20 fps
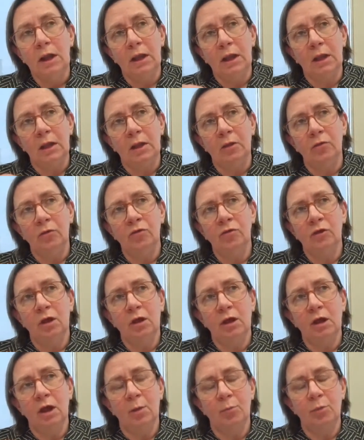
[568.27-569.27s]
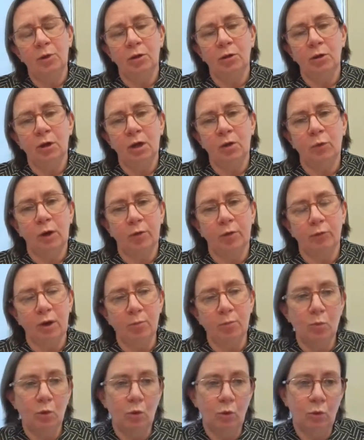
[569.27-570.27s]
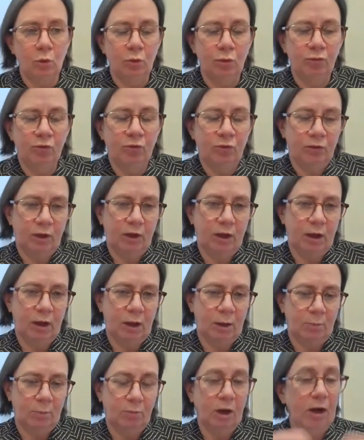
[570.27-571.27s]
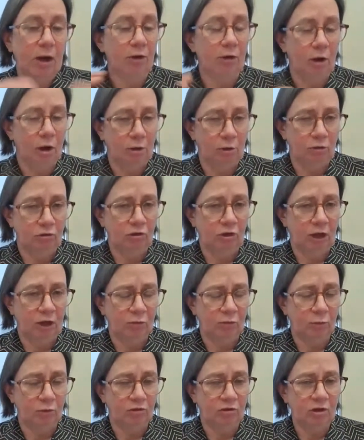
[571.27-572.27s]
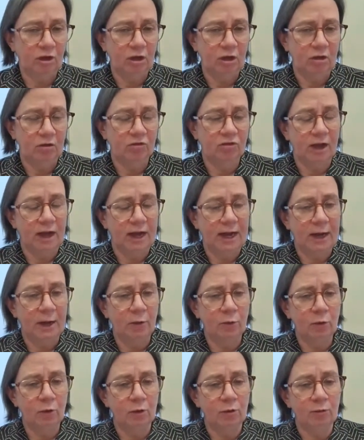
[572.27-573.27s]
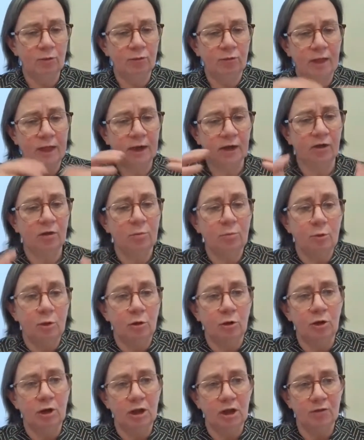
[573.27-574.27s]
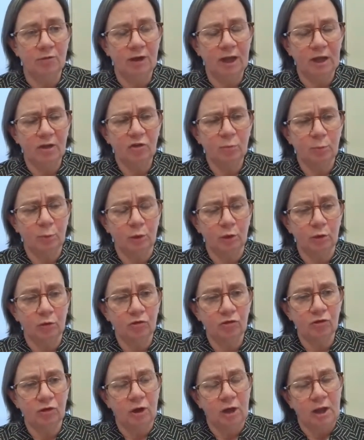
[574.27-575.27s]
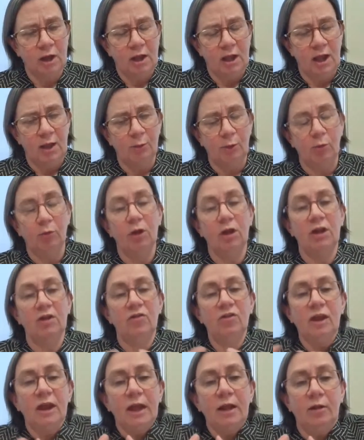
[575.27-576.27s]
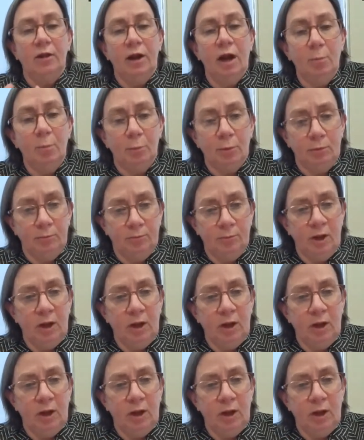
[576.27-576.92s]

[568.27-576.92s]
is a period where we move our knowledge and expertise out of that community of experts and we really scale it up.